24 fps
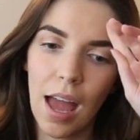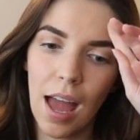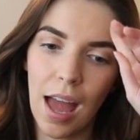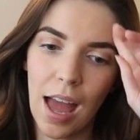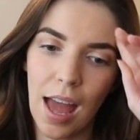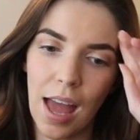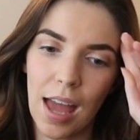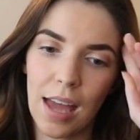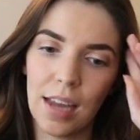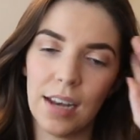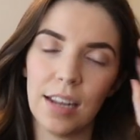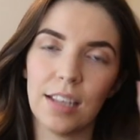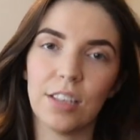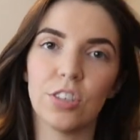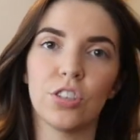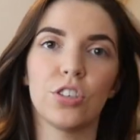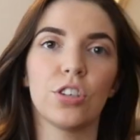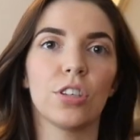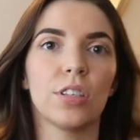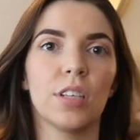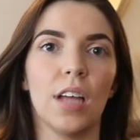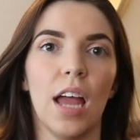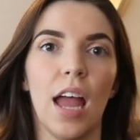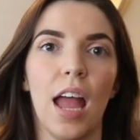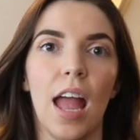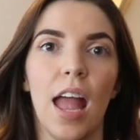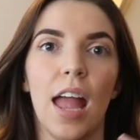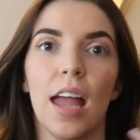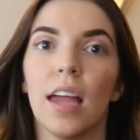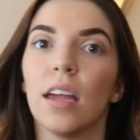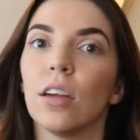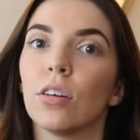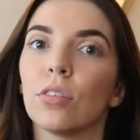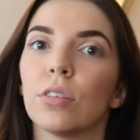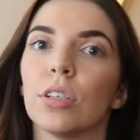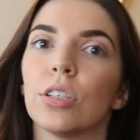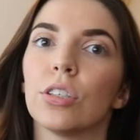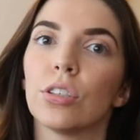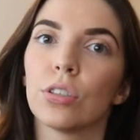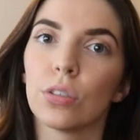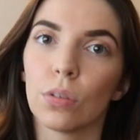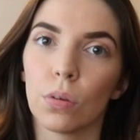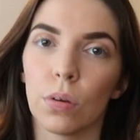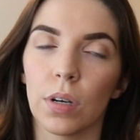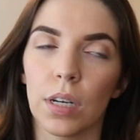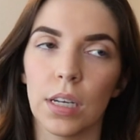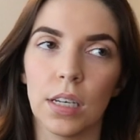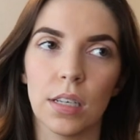And it's just angry
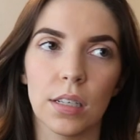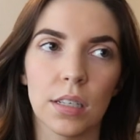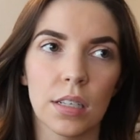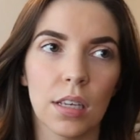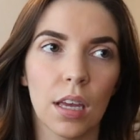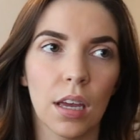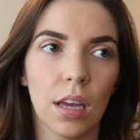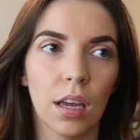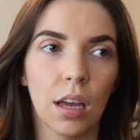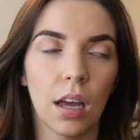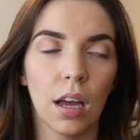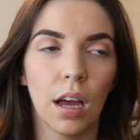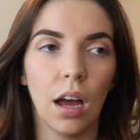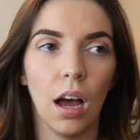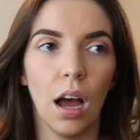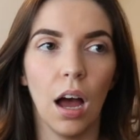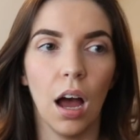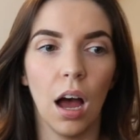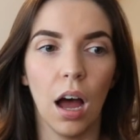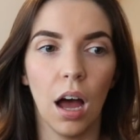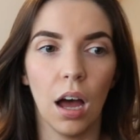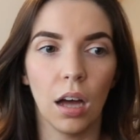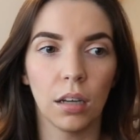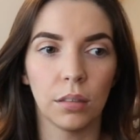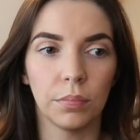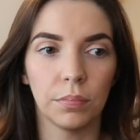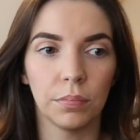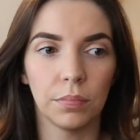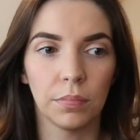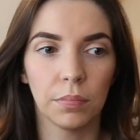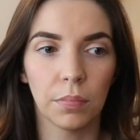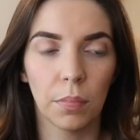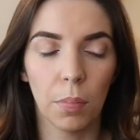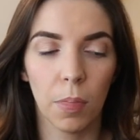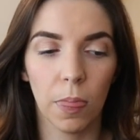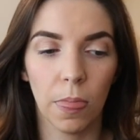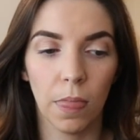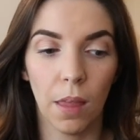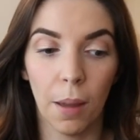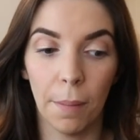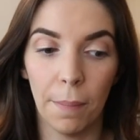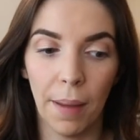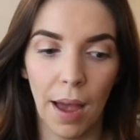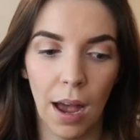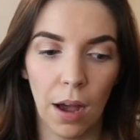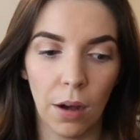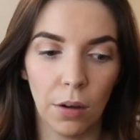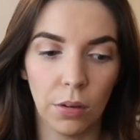stories
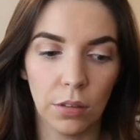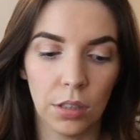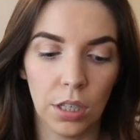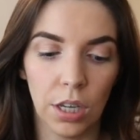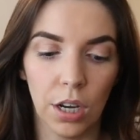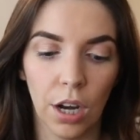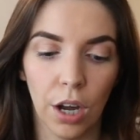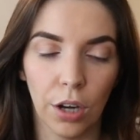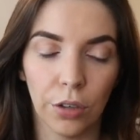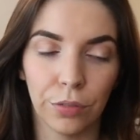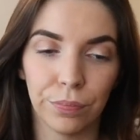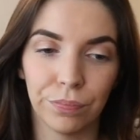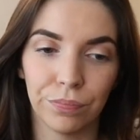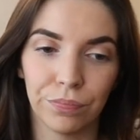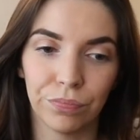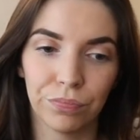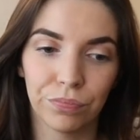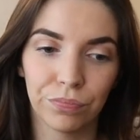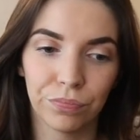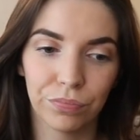about, you know,